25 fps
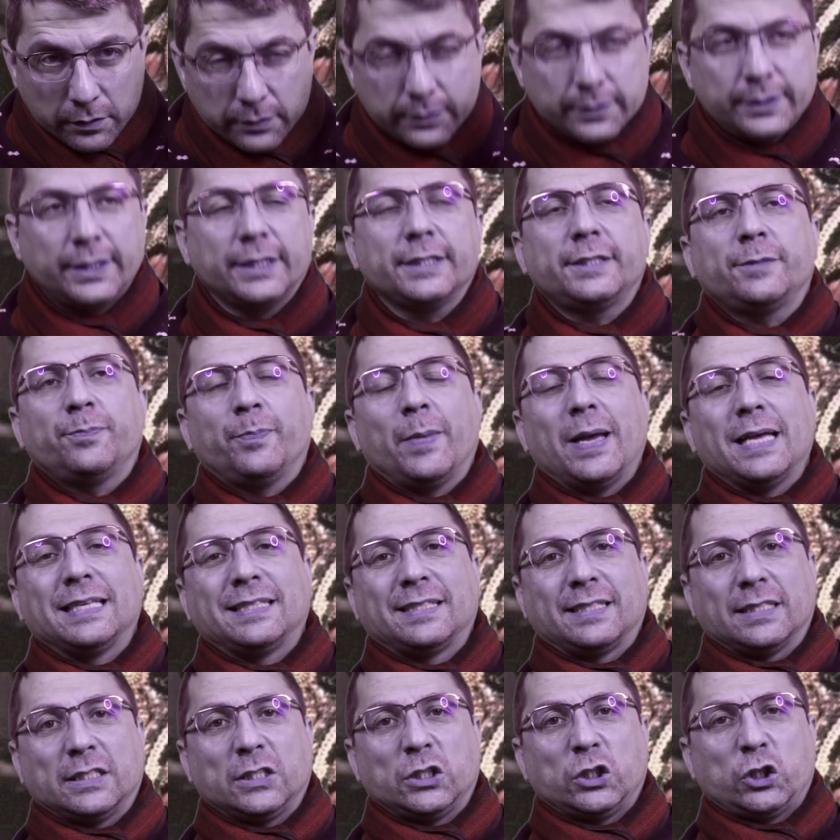This
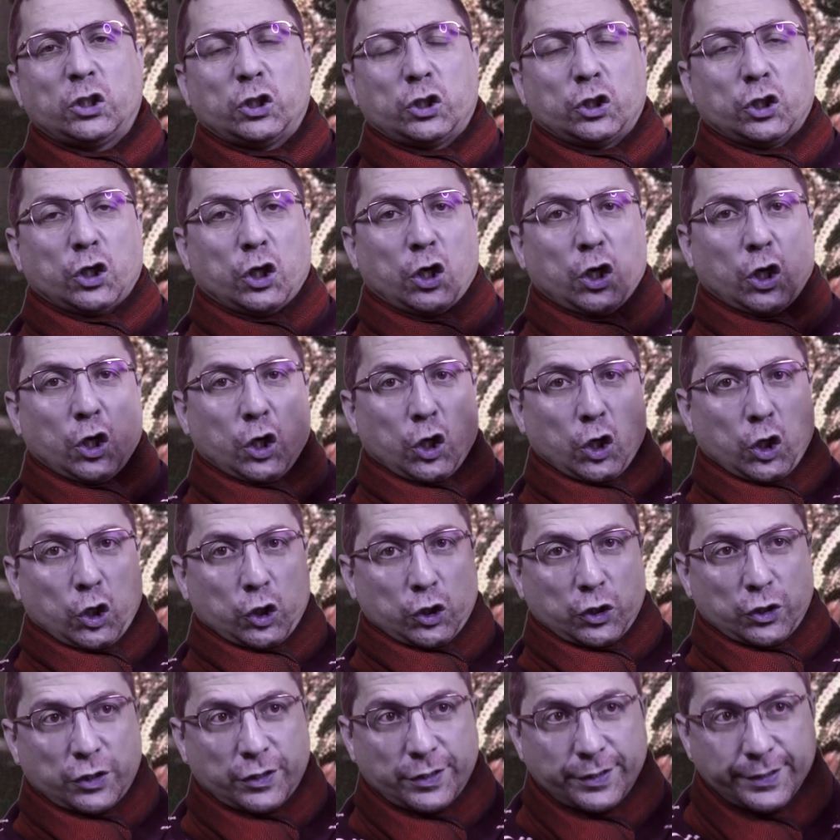message
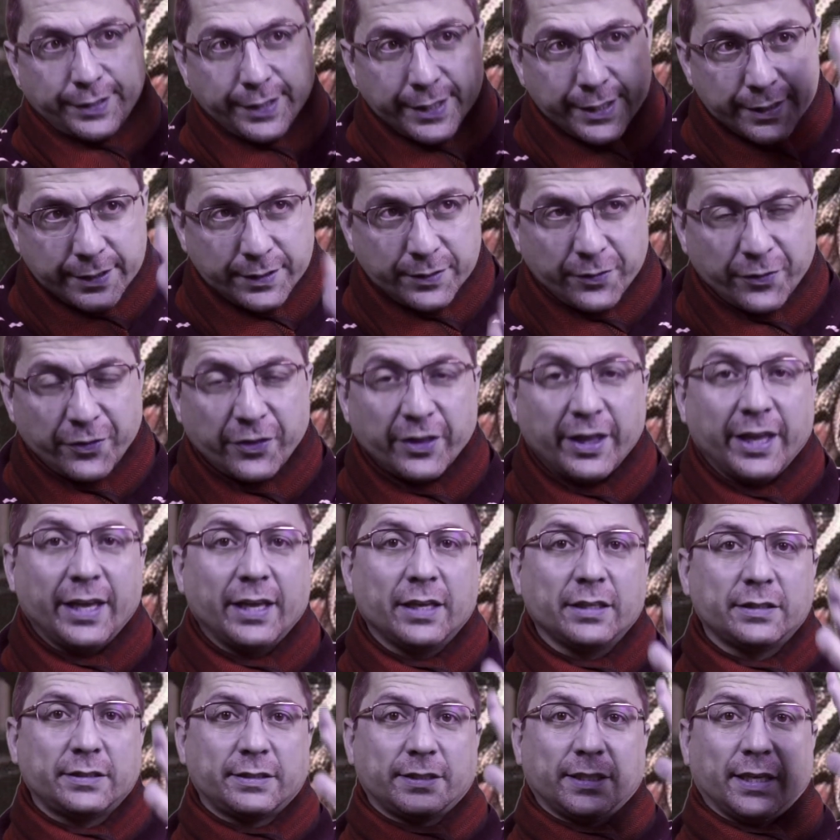these
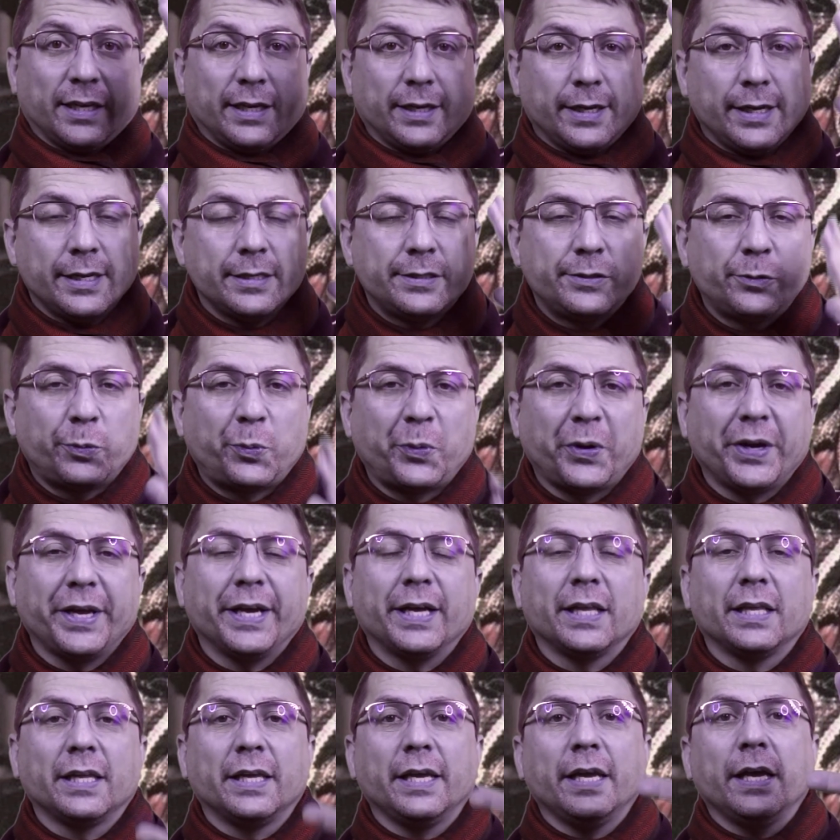things is
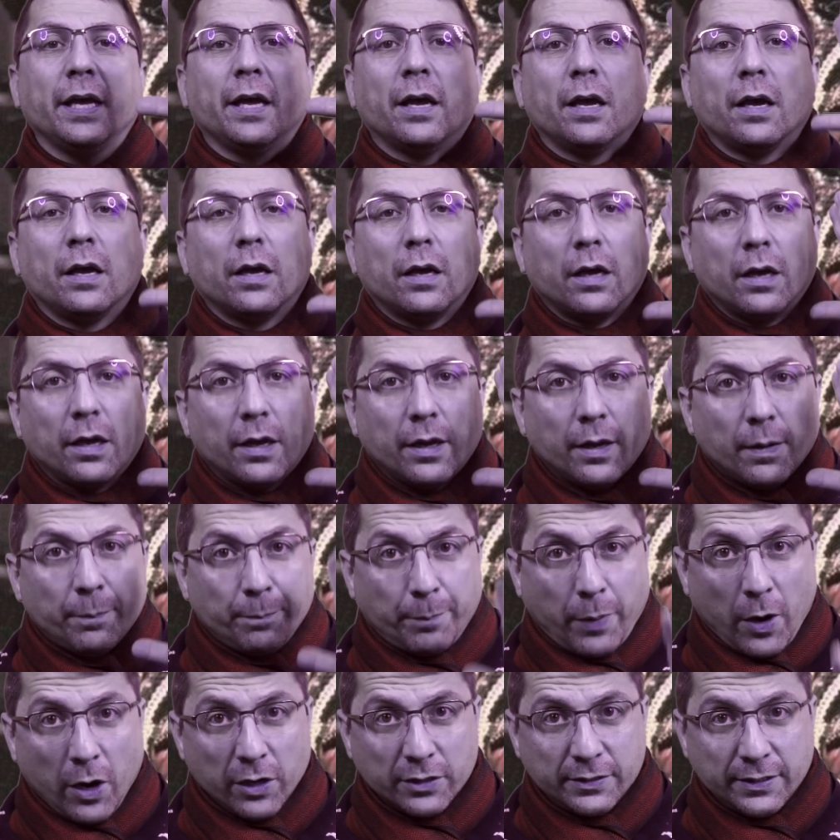really
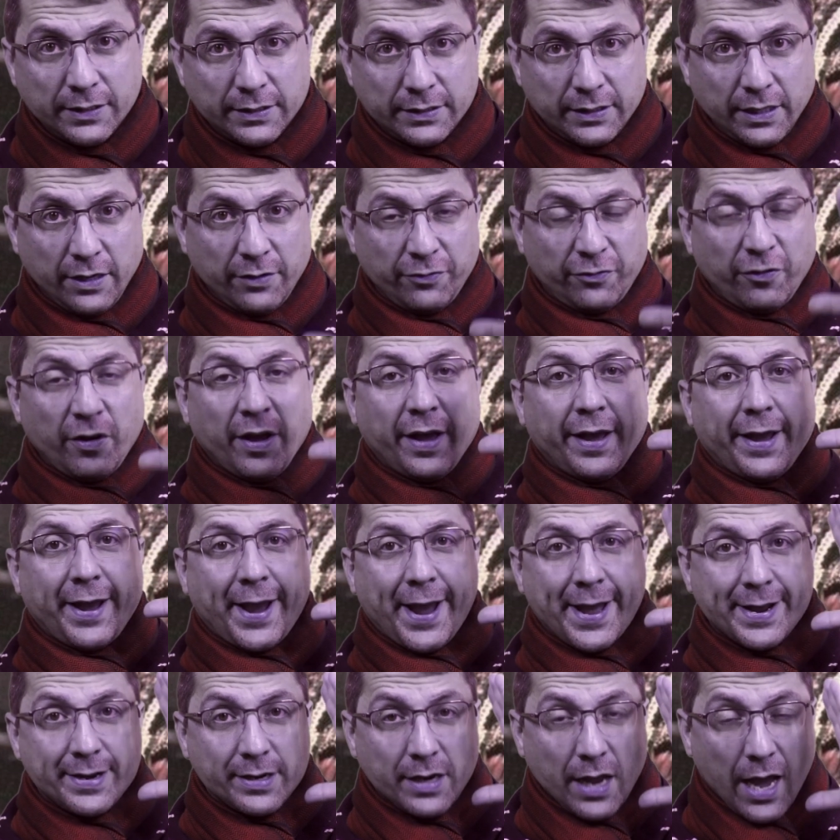positive,
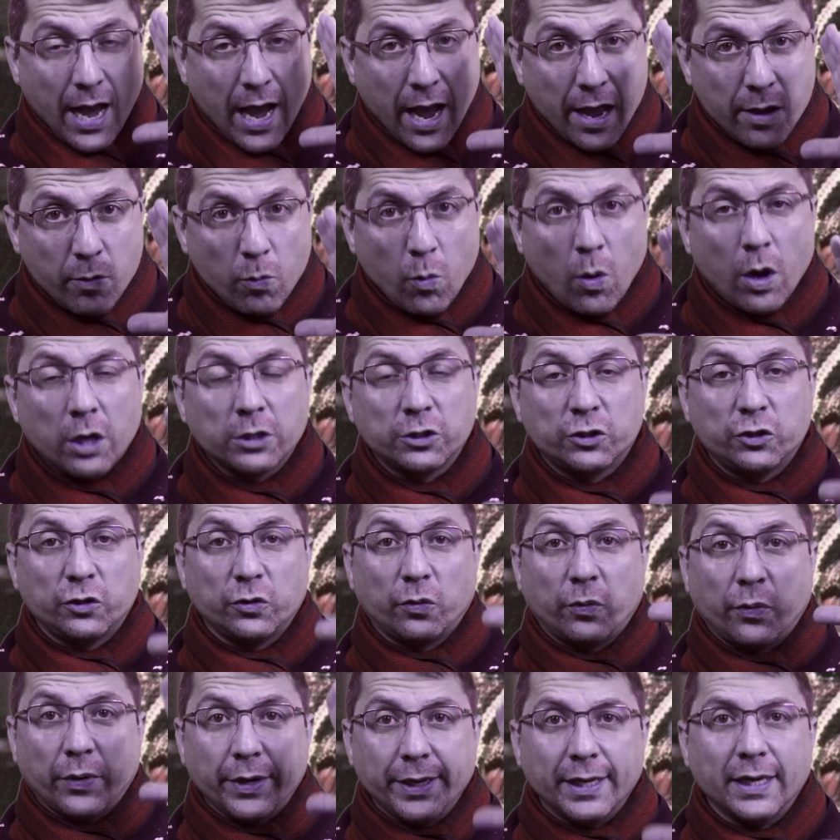and I want you
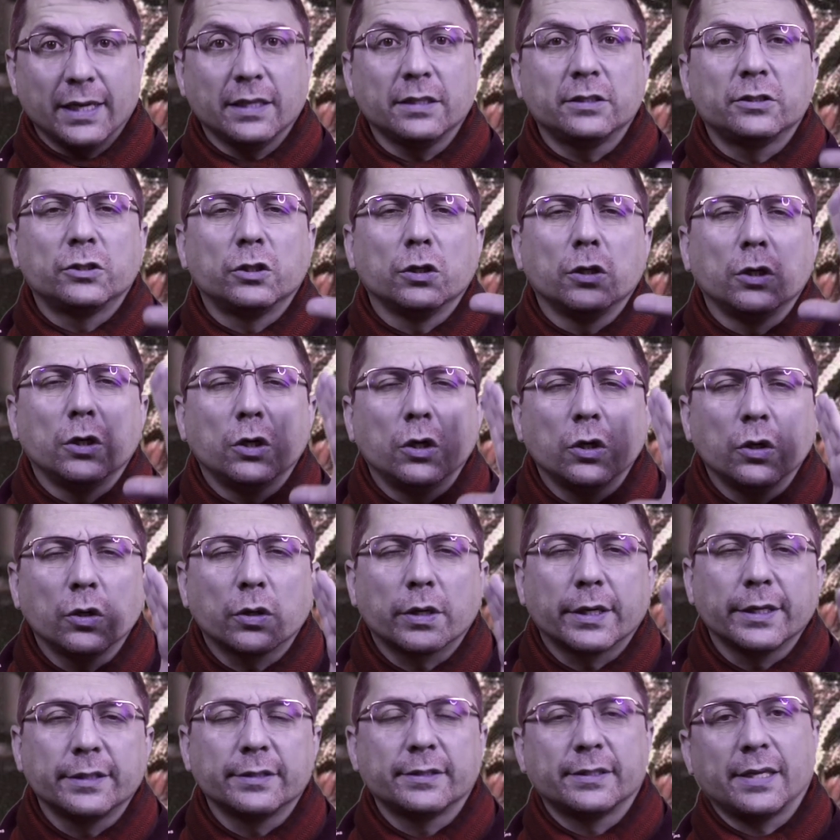really to
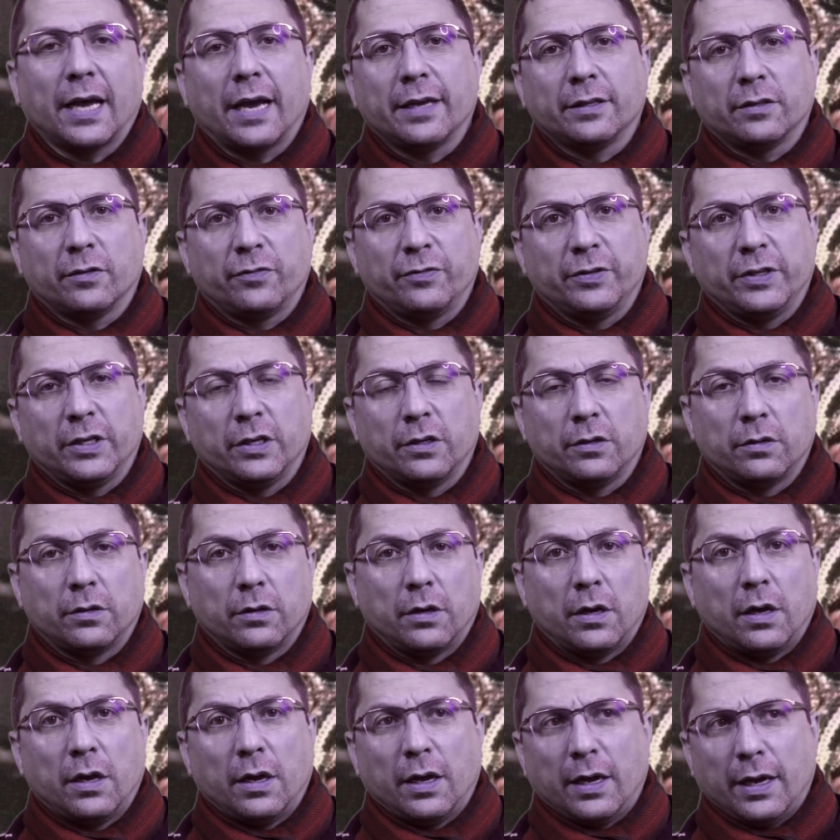look inside of you.
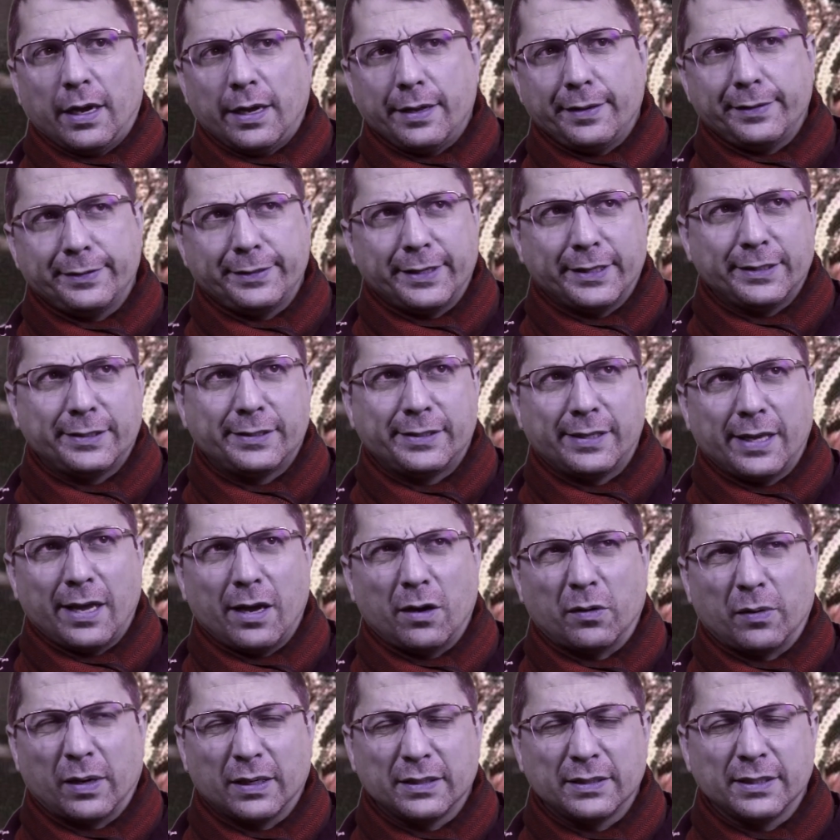As I
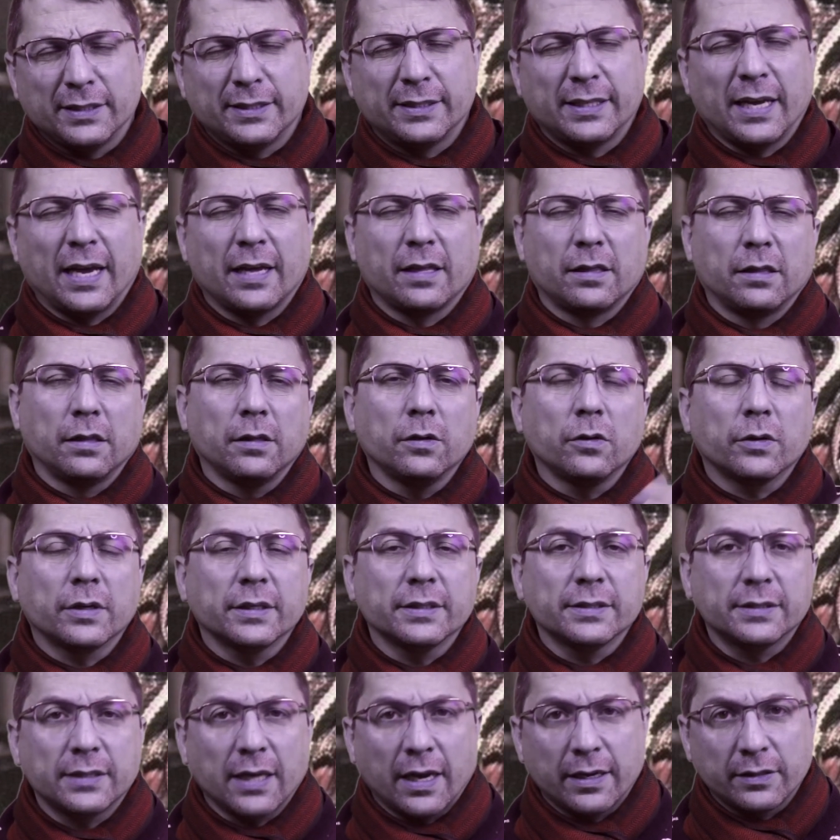already said, look
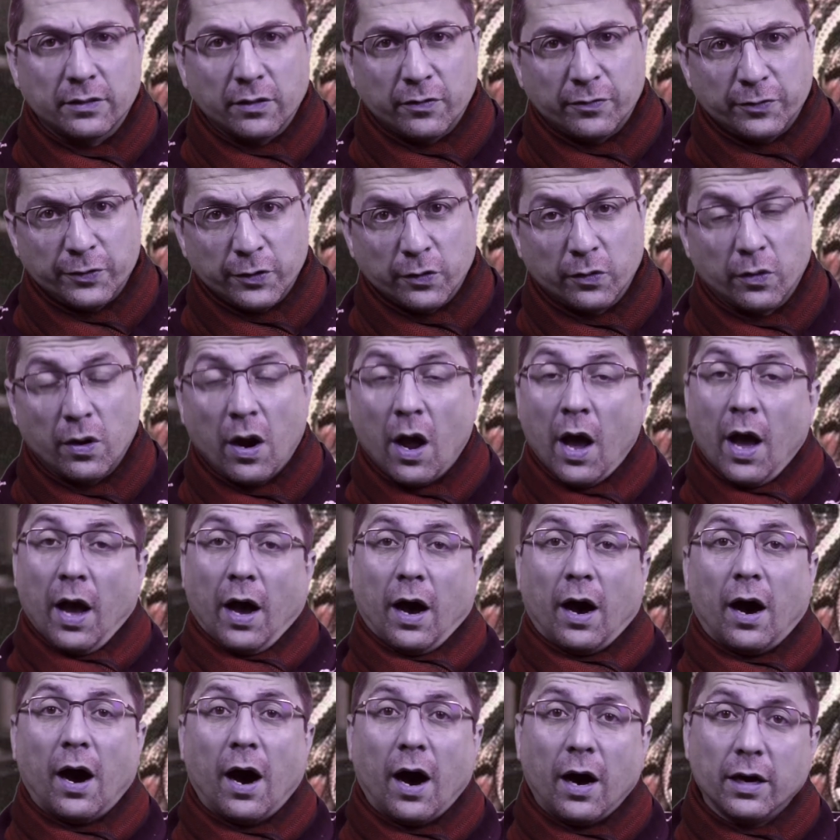inside of your
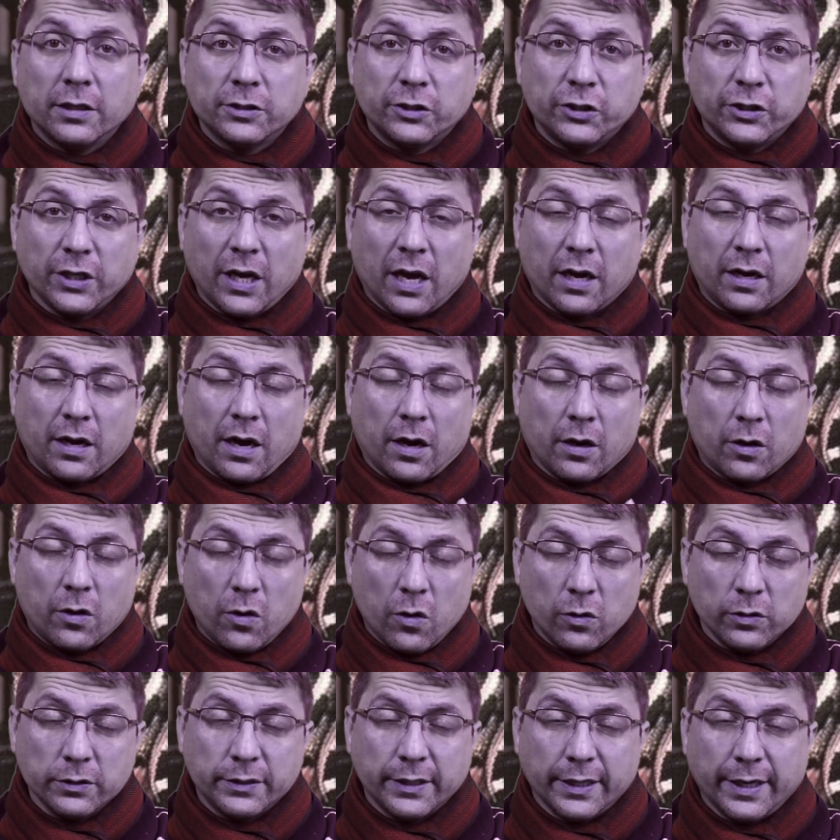heart chakra,
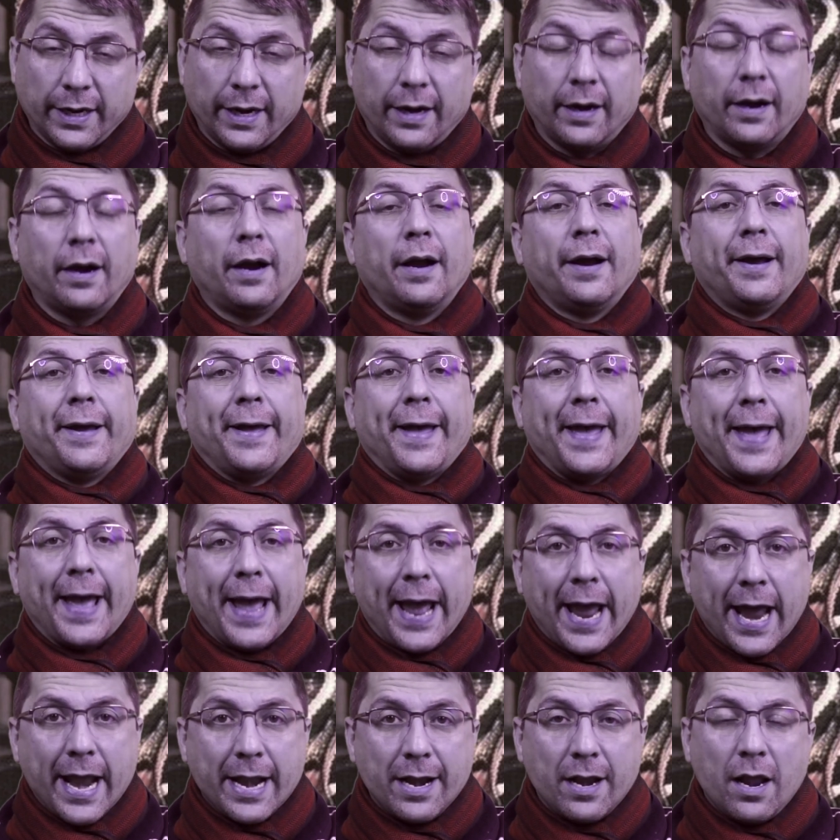go there
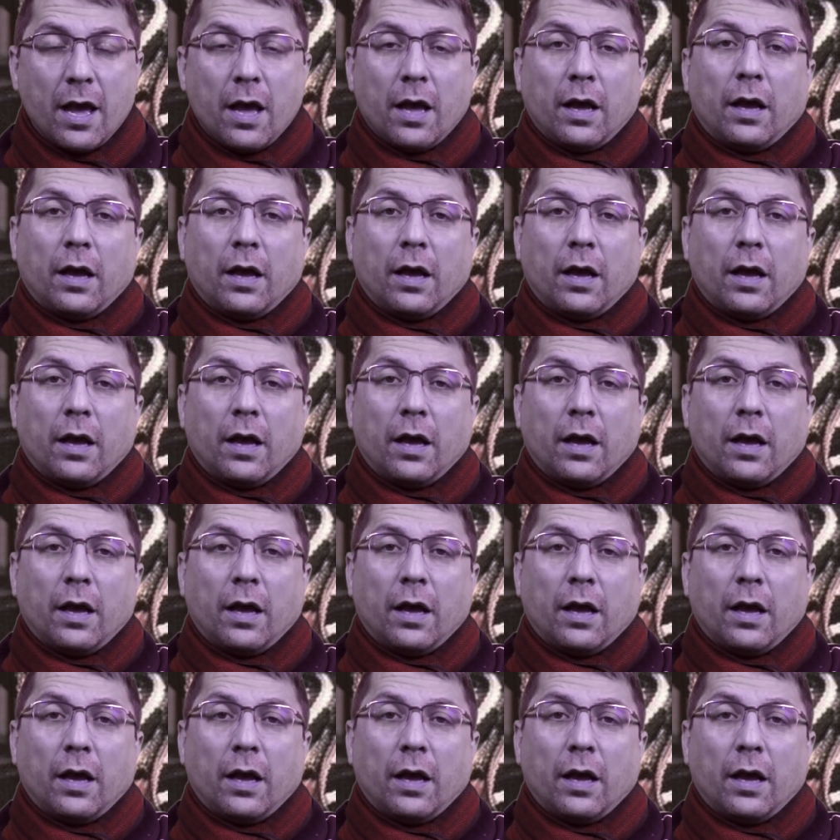and